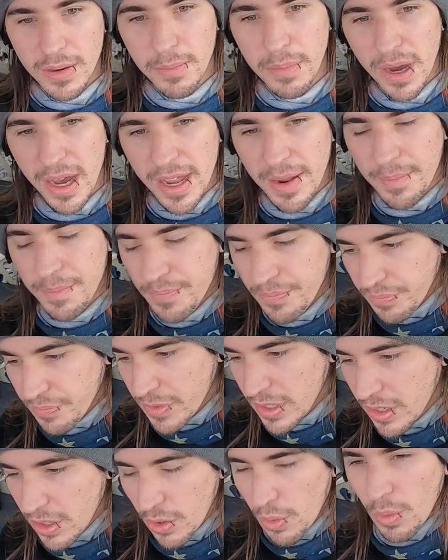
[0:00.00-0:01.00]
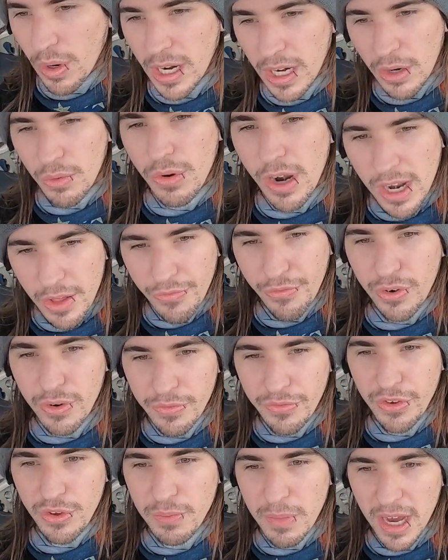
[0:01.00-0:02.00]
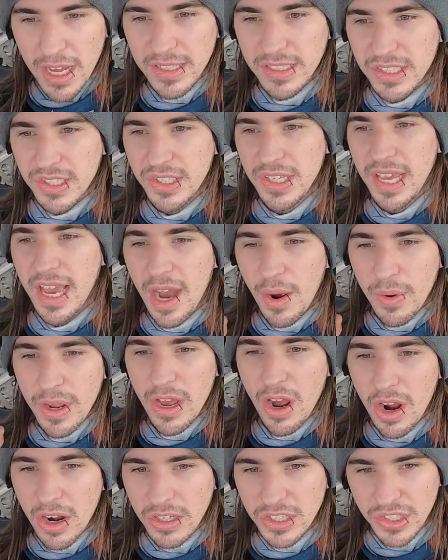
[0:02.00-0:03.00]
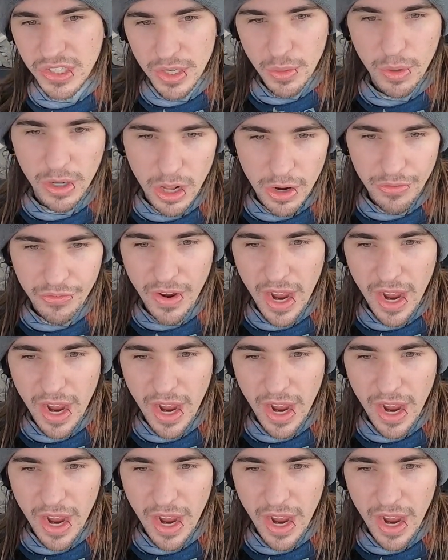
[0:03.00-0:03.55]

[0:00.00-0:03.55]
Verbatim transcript: But we're gonna run it for a few months, see how we are, see what our